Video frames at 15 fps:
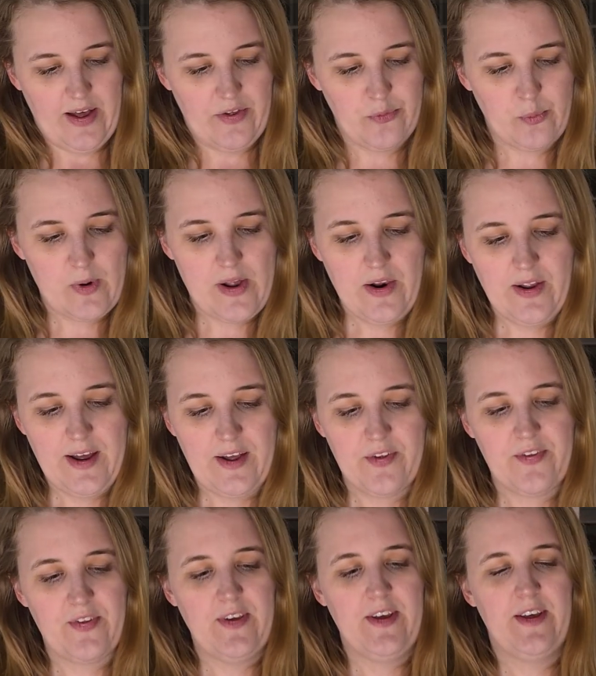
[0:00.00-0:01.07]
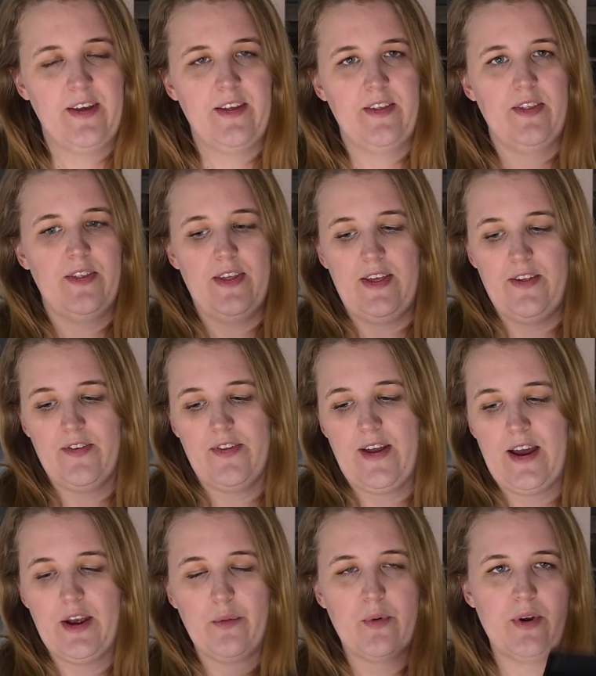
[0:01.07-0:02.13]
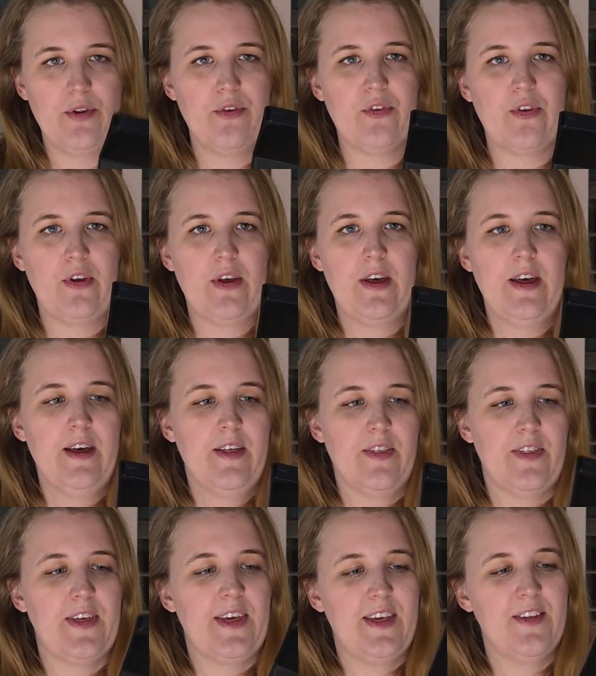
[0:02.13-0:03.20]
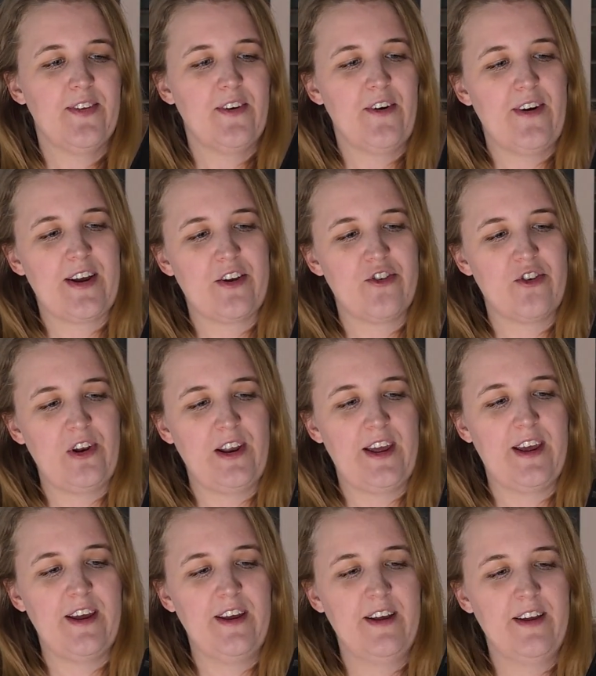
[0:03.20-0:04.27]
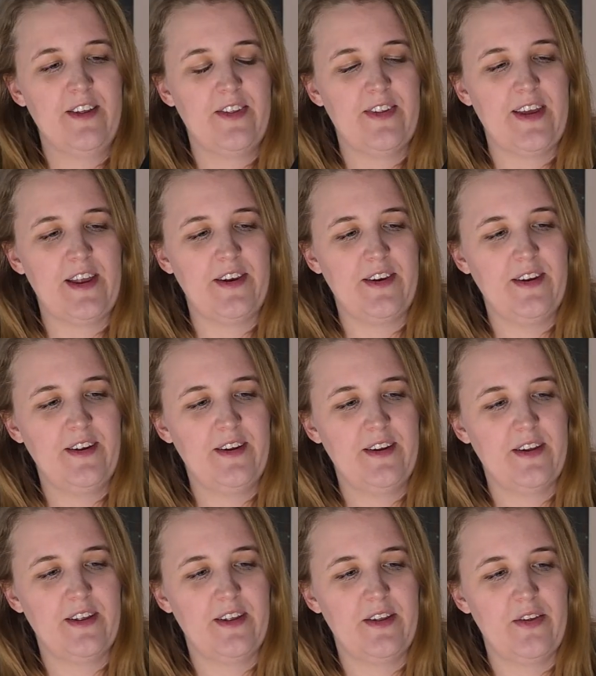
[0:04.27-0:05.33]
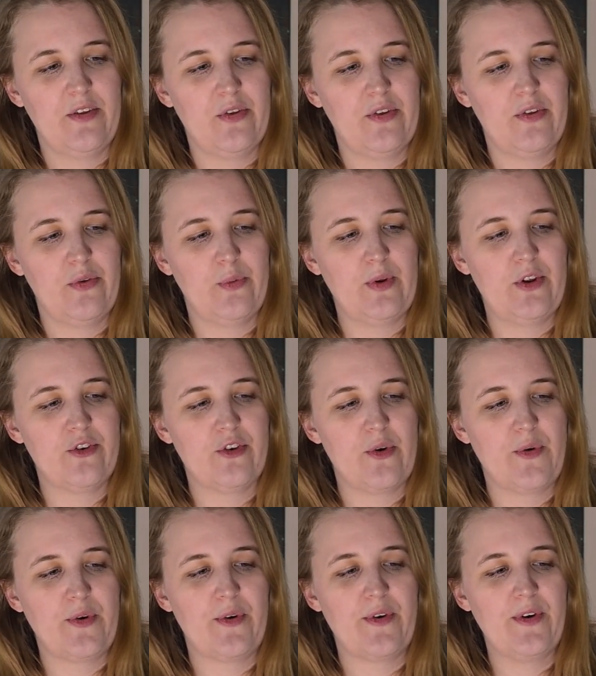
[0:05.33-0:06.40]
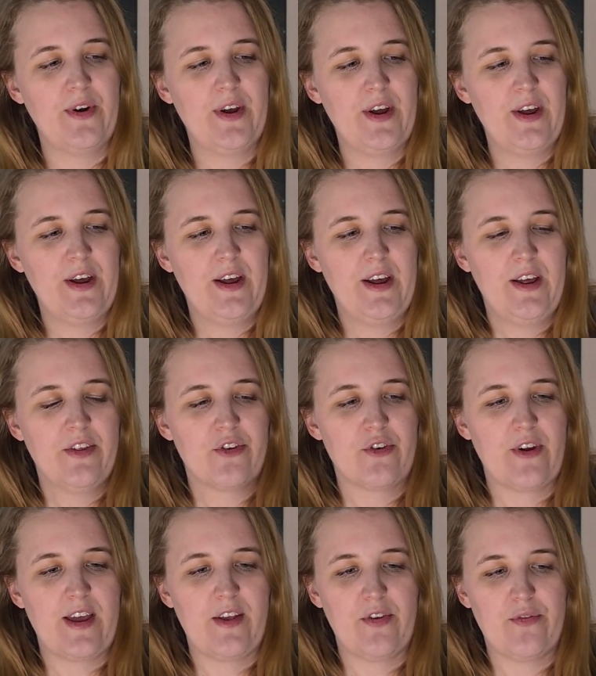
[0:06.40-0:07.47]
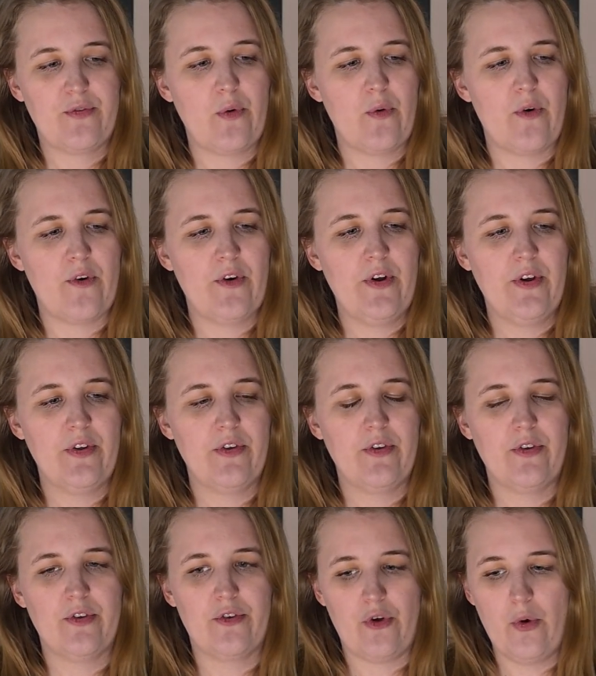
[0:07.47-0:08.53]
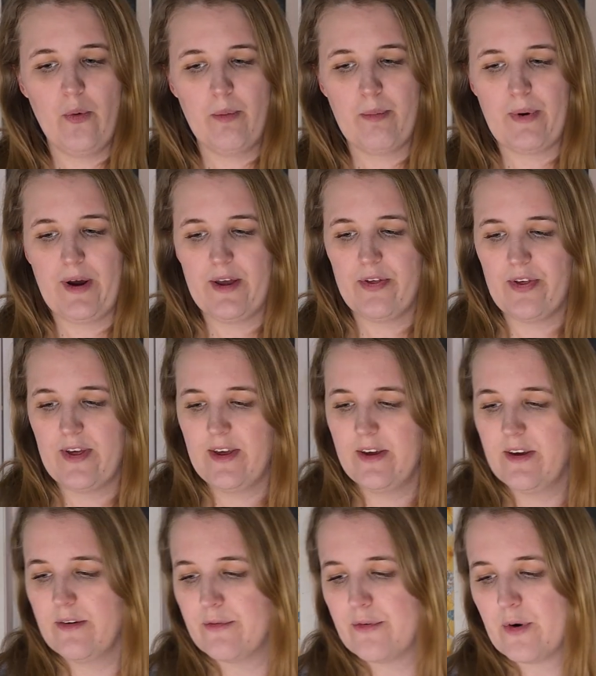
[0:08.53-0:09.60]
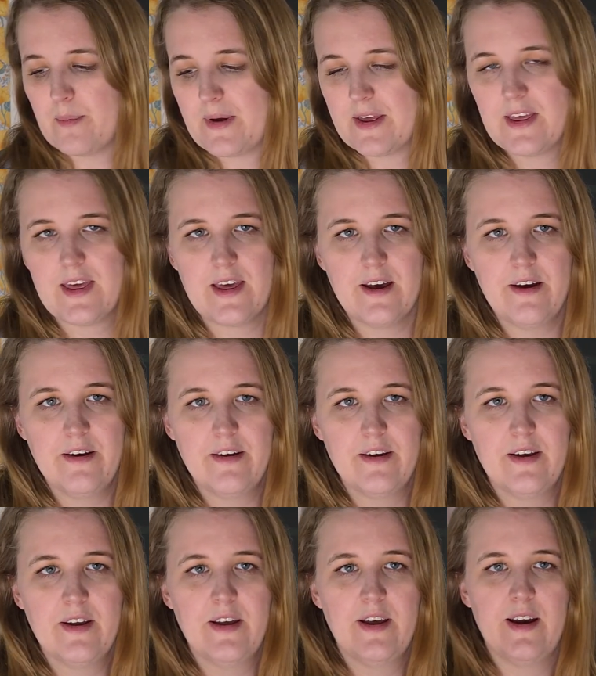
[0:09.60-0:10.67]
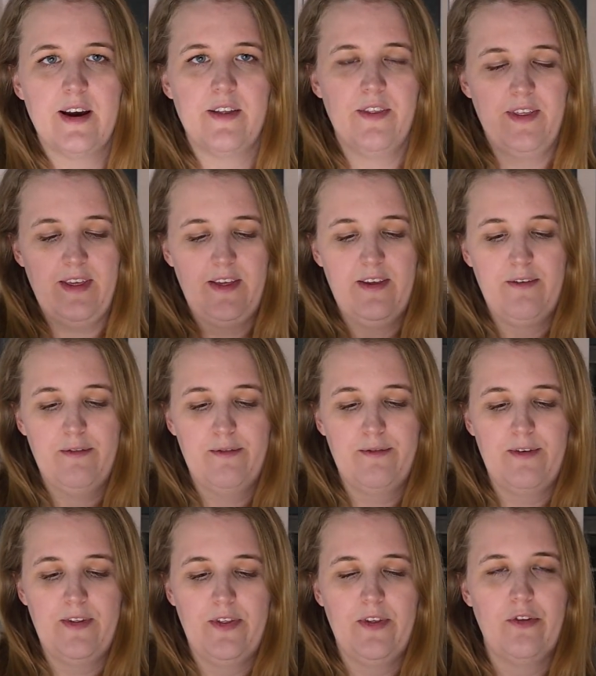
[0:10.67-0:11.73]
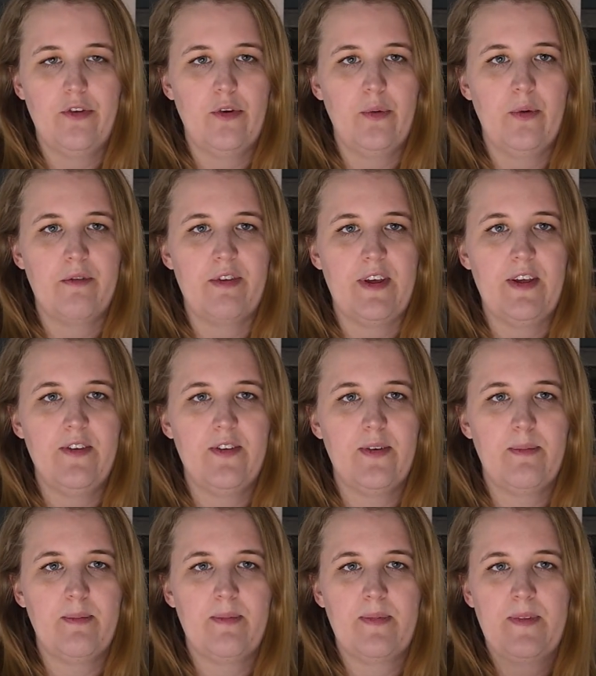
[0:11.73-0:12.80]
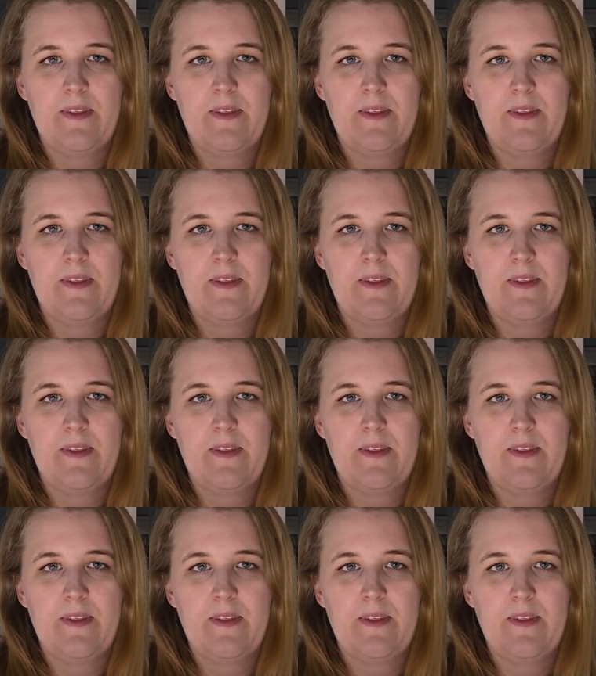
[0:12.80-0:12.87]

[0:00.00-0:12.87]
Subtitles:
as well as these tiny ones. These are actually 10 Swedish kronor trays for soap, I think, from IKEA, and they fit 2 of these.